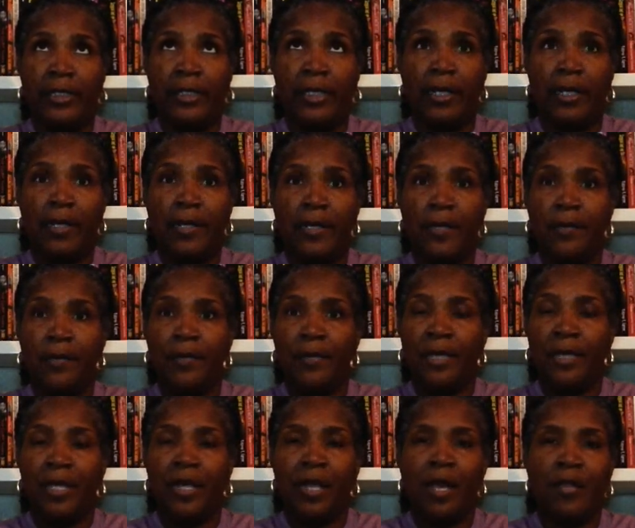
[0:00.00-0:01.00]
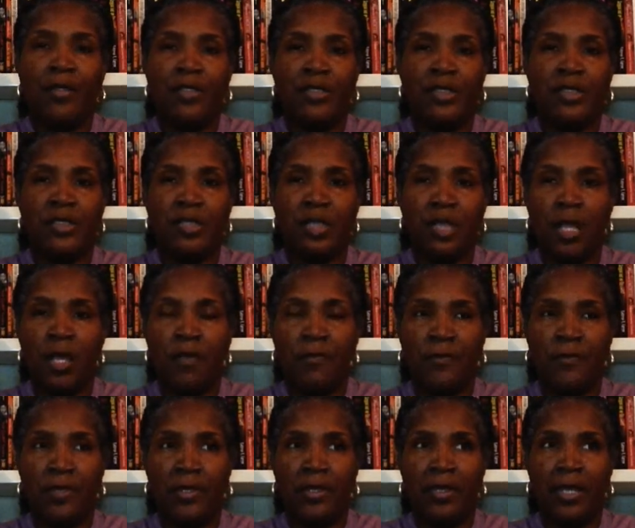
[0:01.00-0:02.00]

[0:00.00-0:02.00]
um, and I just love it.